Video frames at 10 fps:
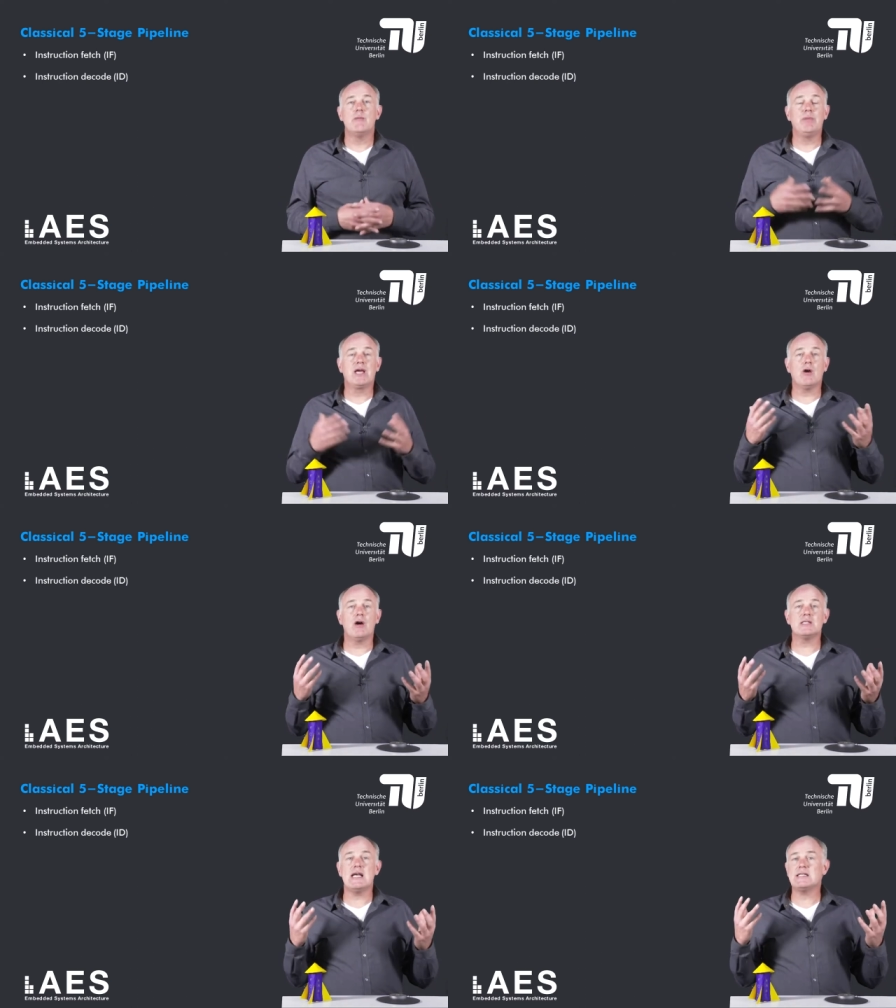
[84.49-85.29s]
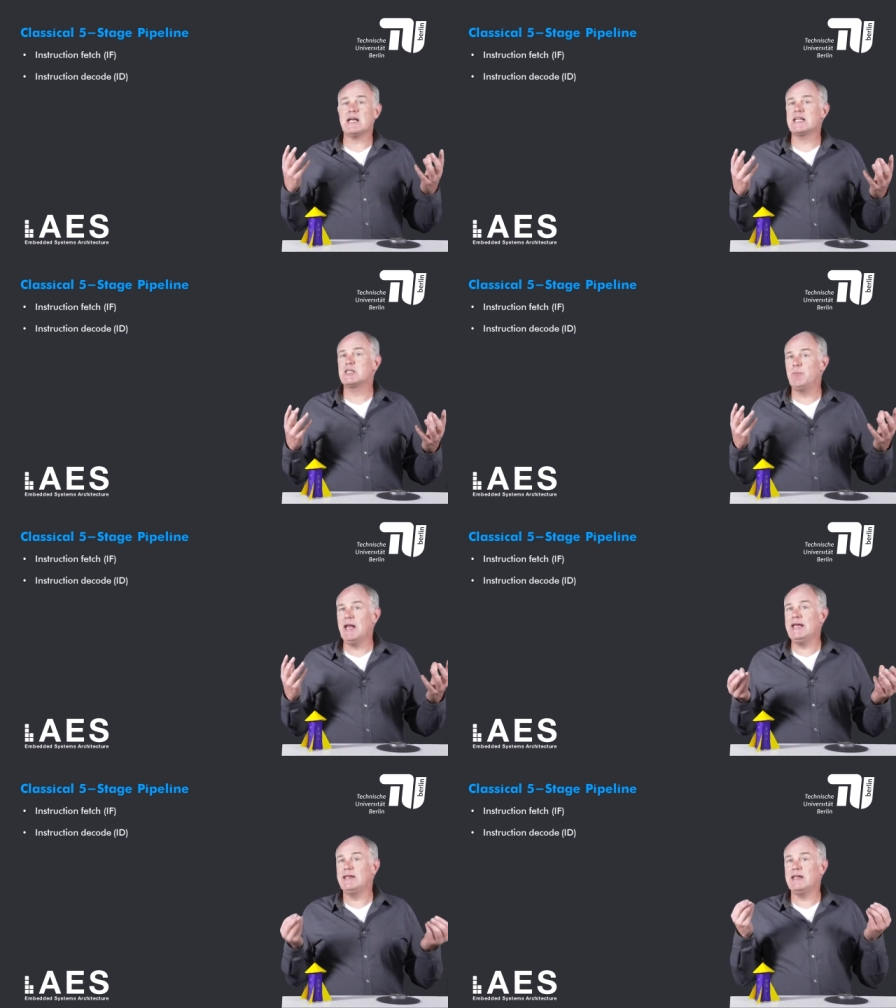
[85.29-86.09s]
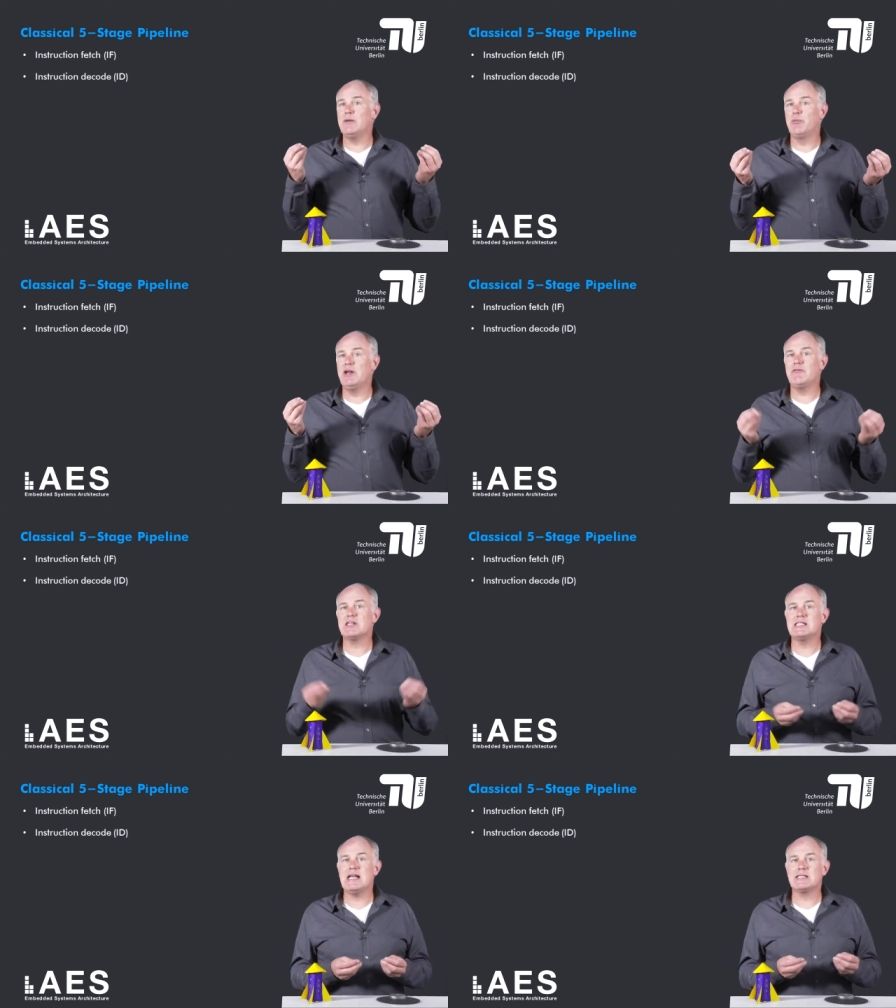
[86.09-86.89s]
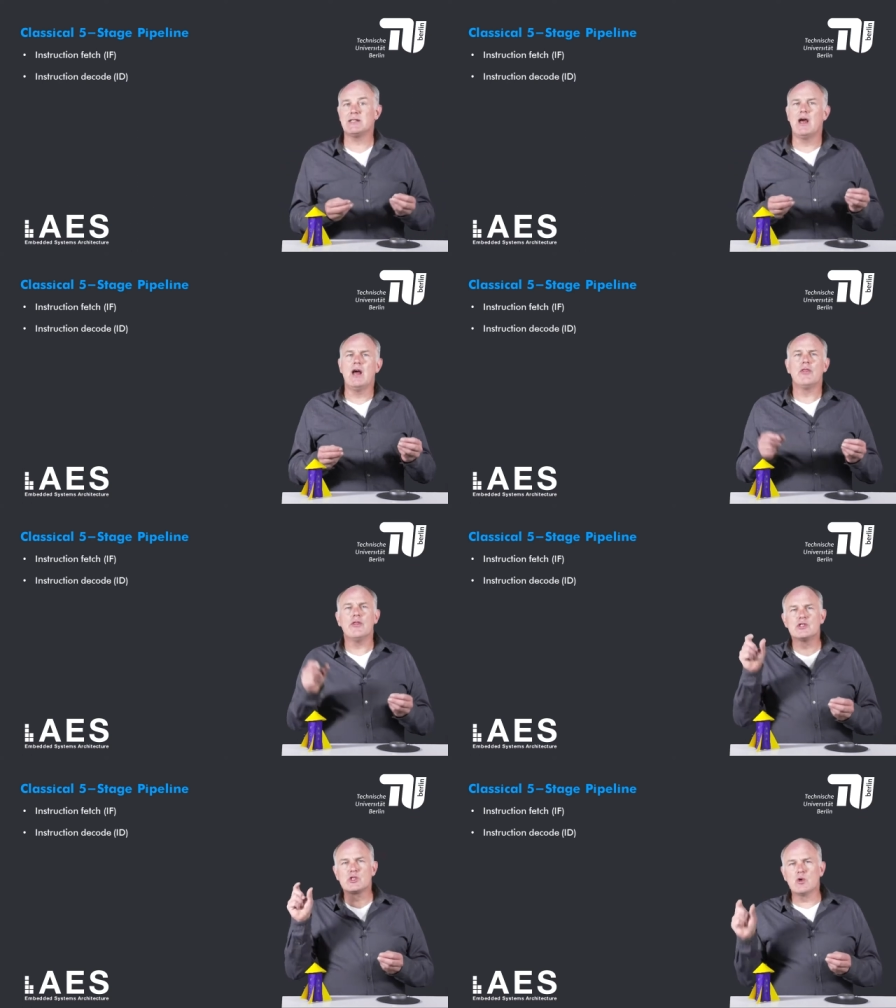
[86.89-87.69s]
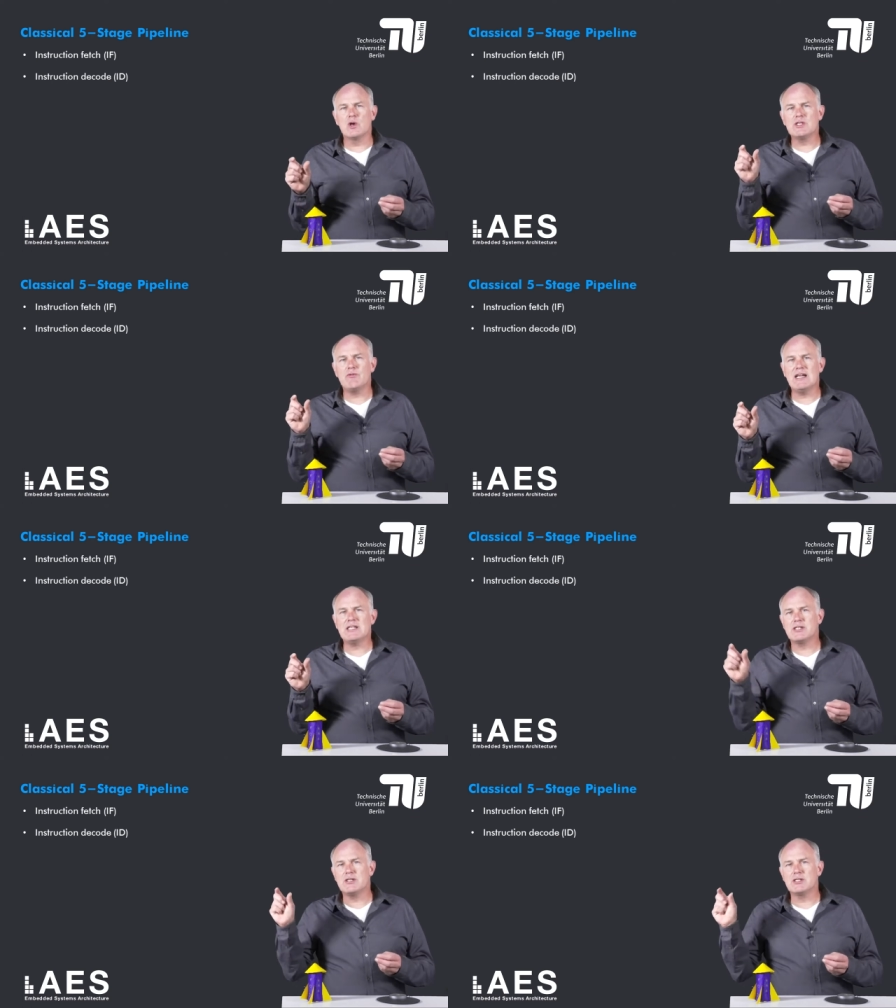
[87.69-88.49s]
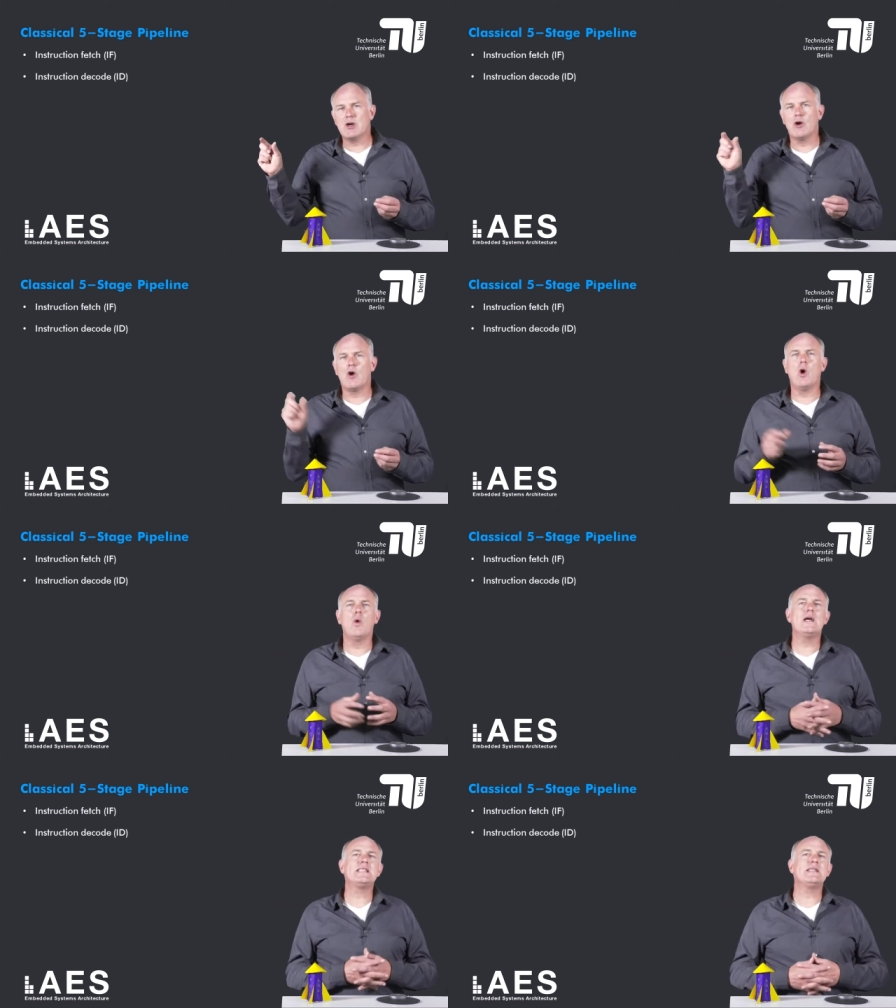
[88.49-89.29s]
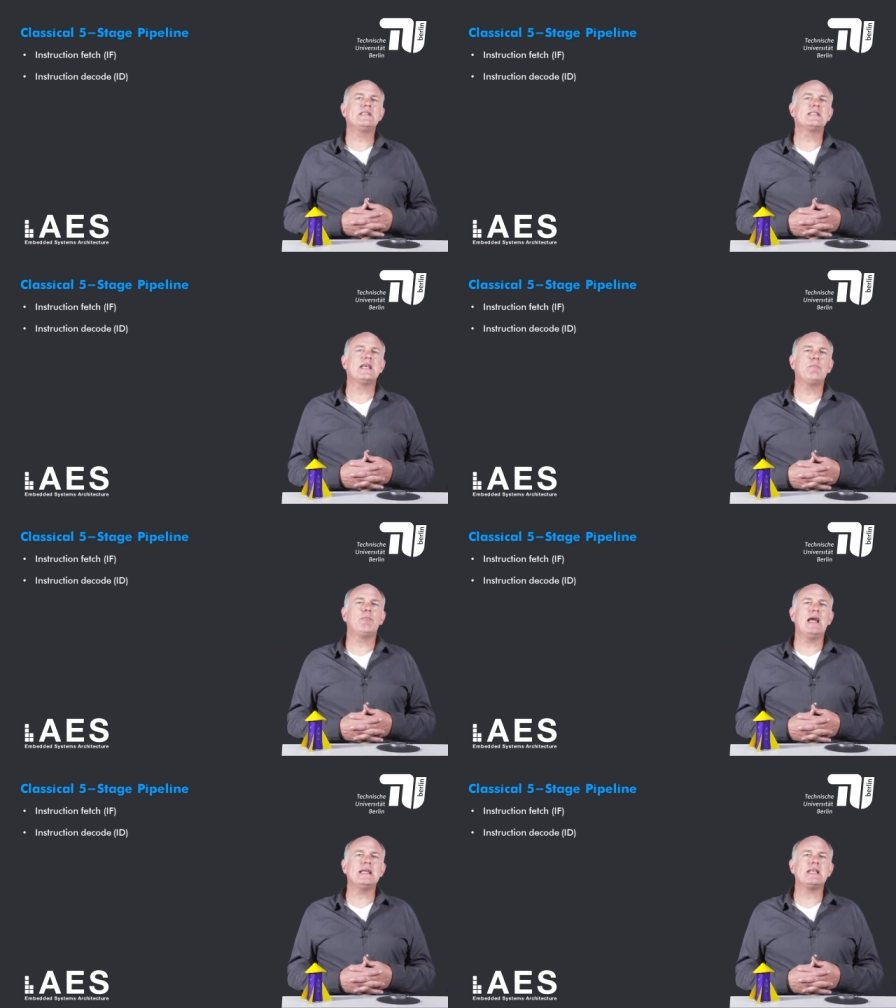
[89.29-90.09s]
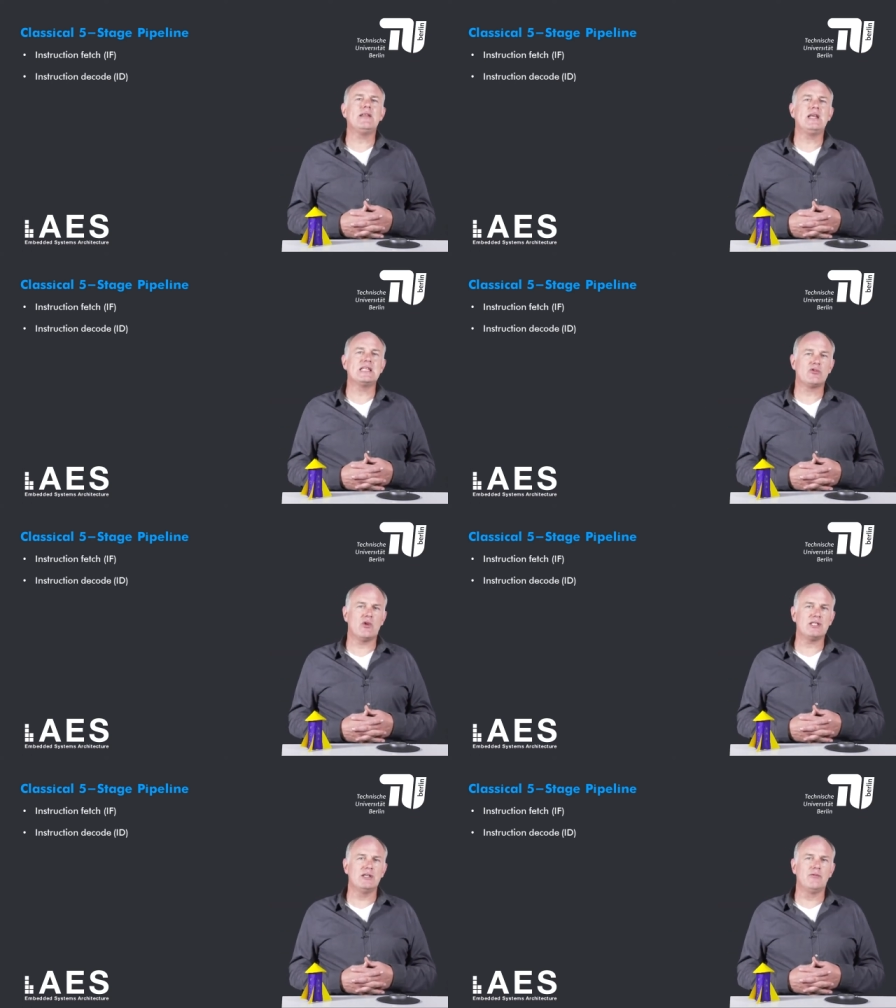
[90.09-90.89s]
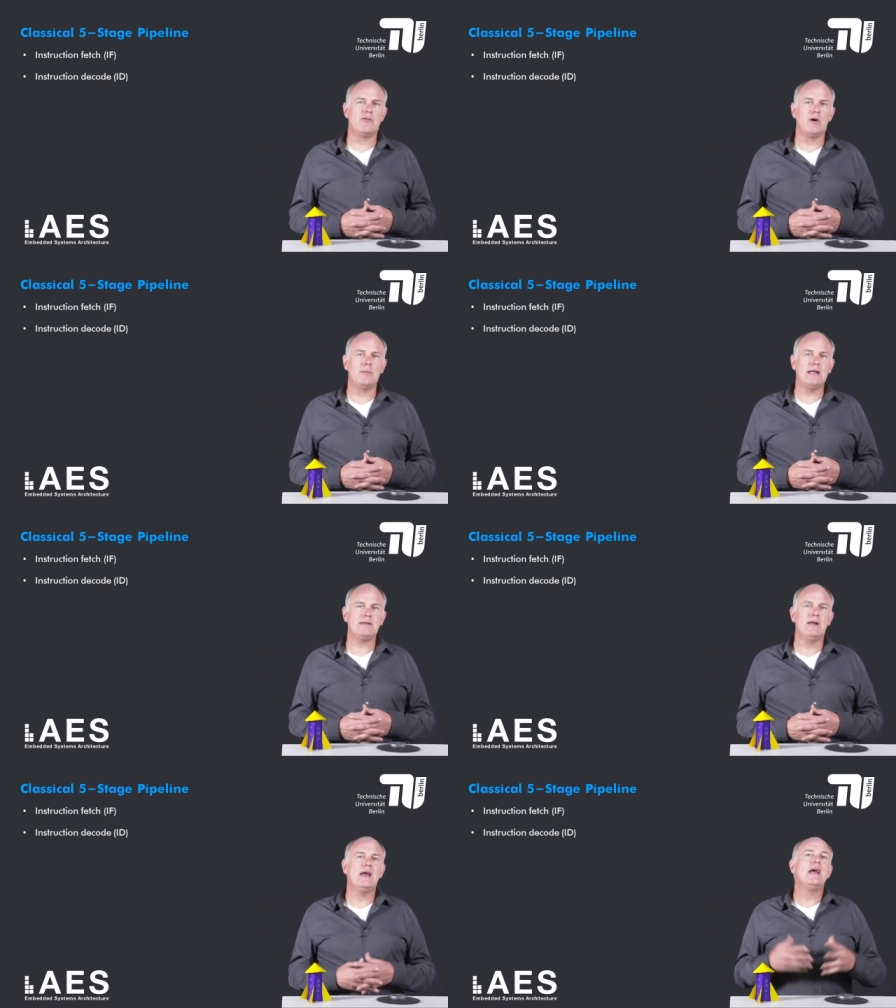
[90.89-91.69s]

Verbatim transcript: Because, as I explained in a previous lesson, the source registers are always in the same place in the instruction format,